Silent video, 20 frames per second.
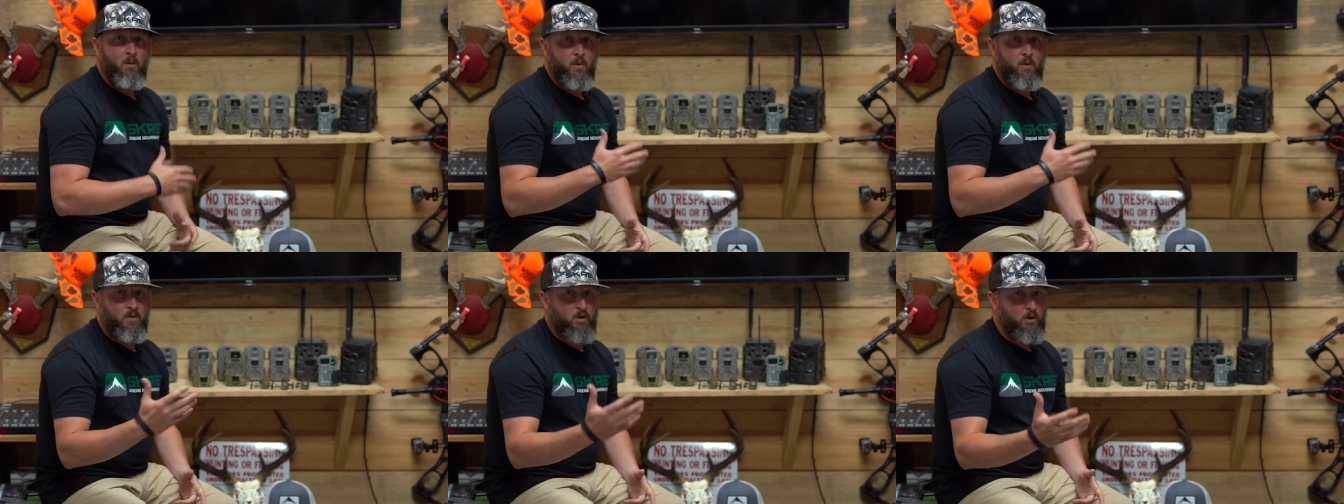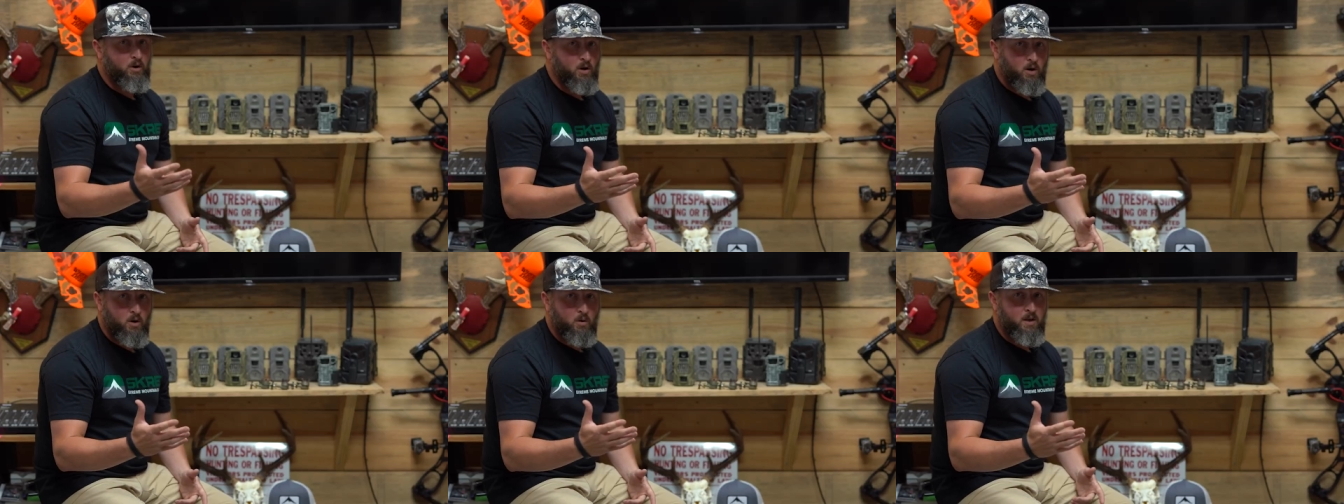when they're
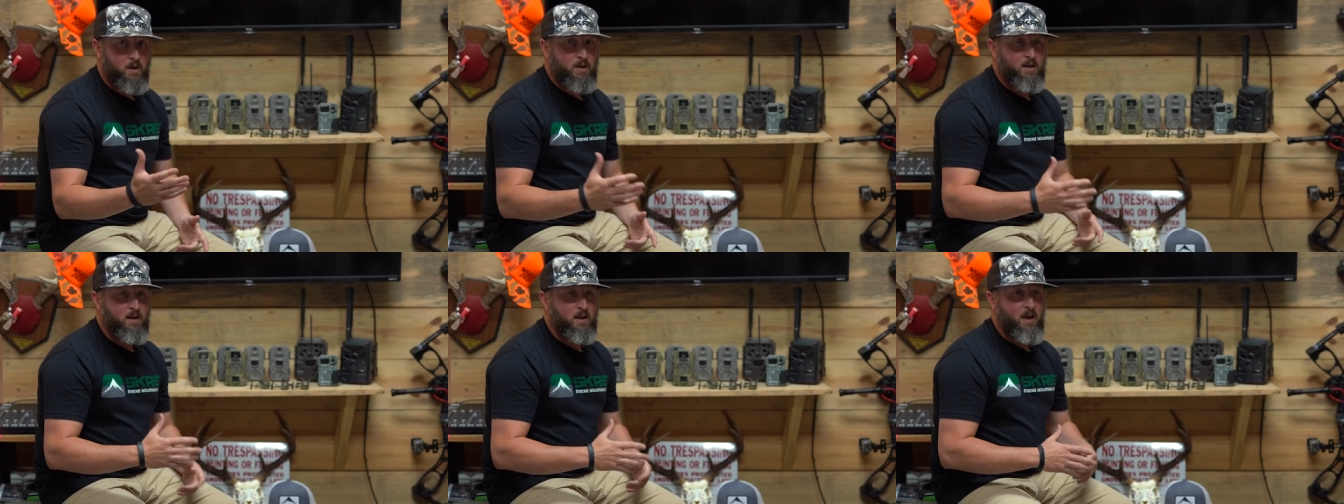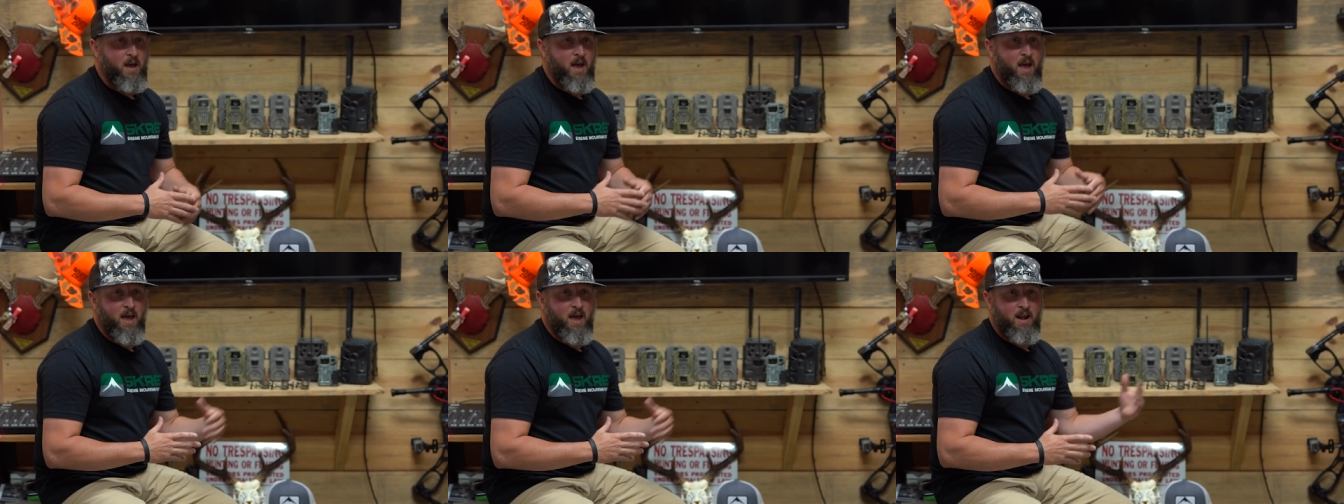going,
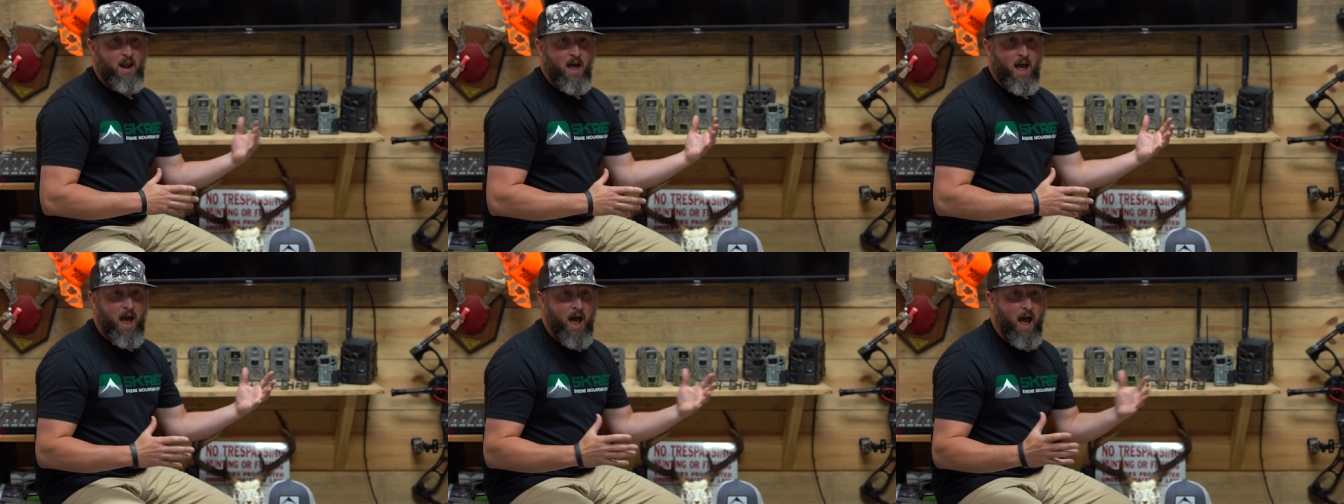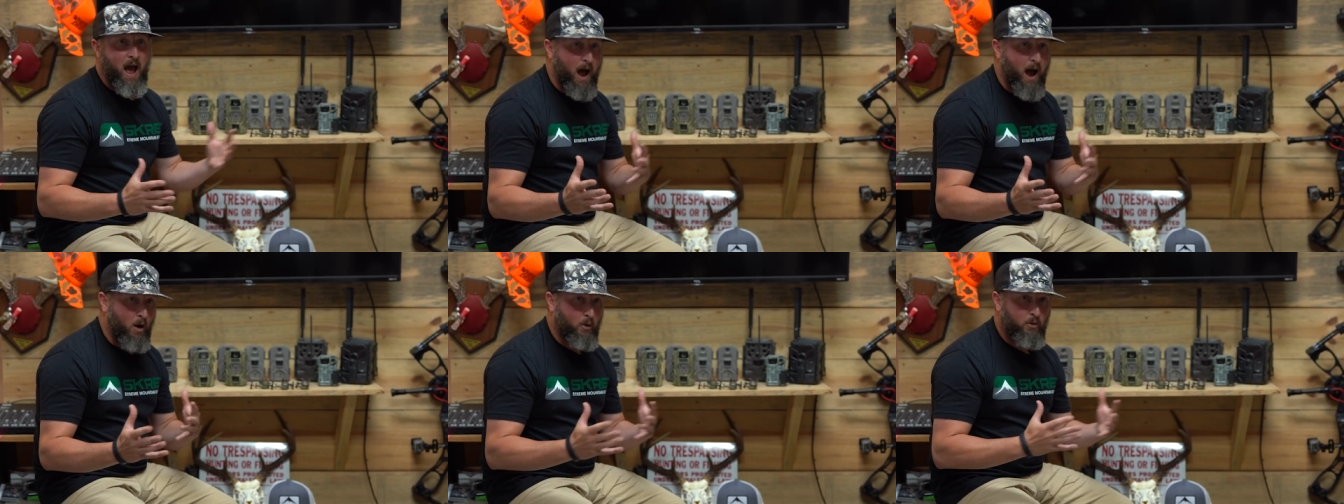and
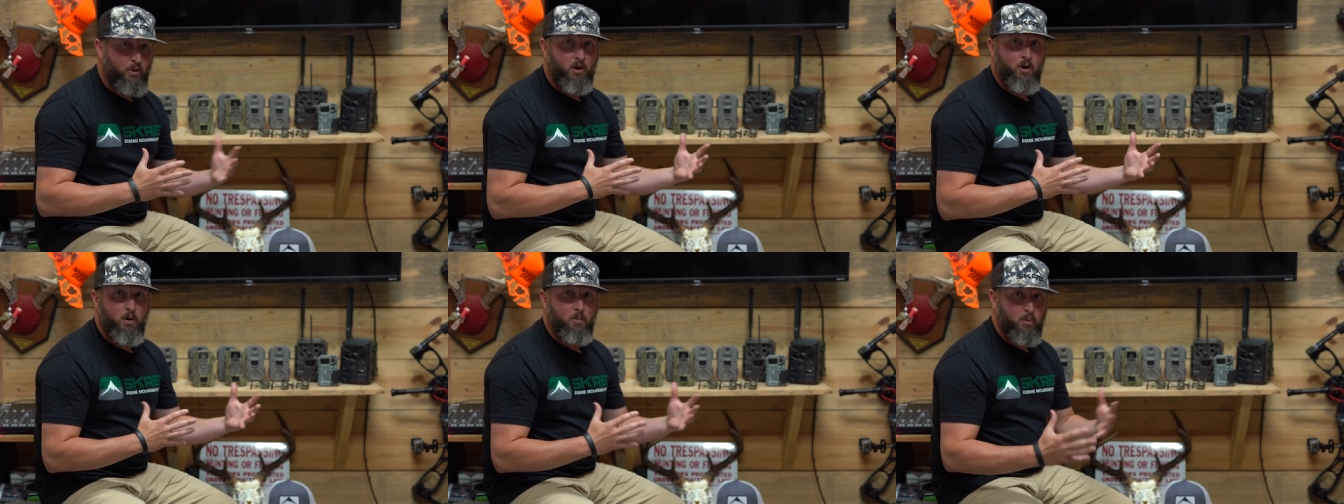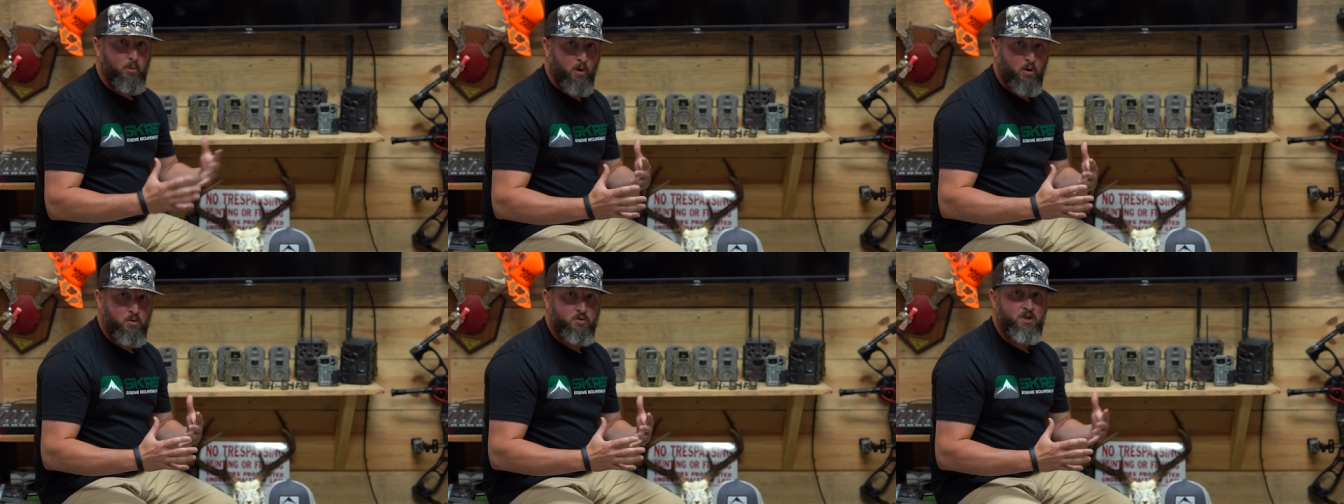how they're
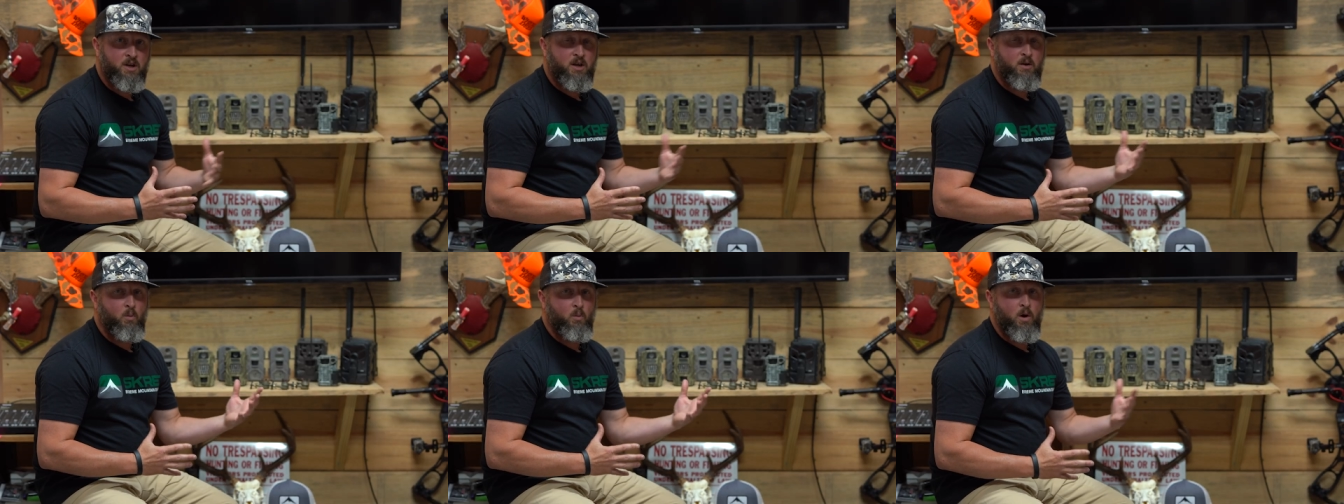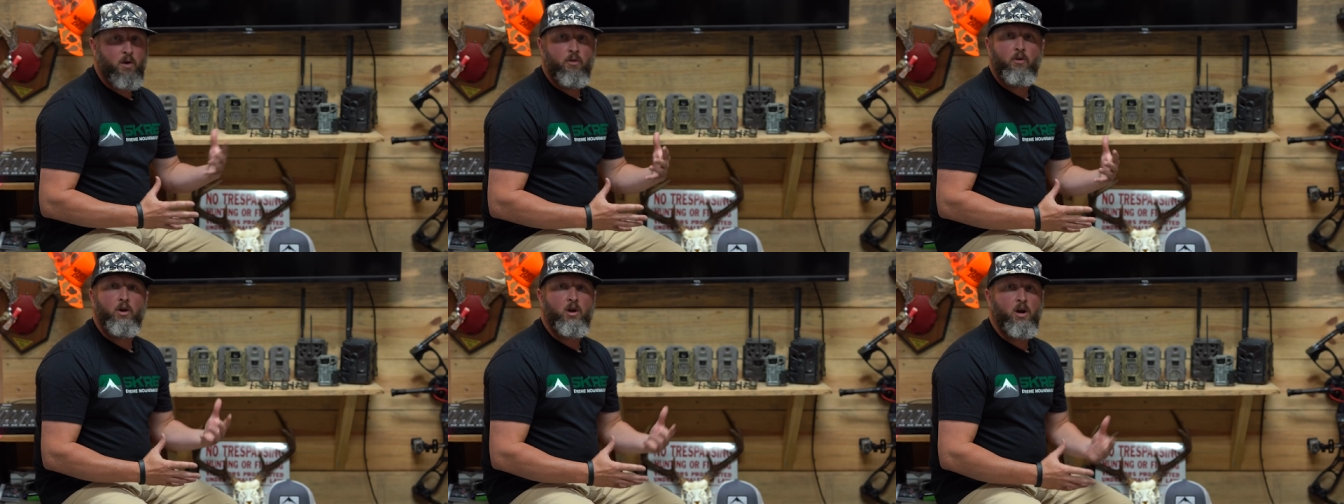approaching and where they're